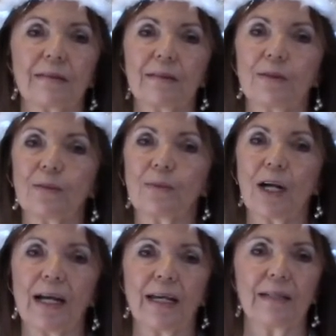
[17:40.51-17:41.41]
to
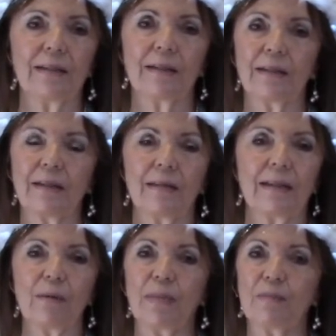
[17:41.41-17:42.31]
ride
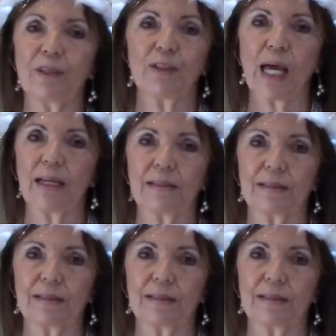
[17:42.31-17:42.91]
that beam of light.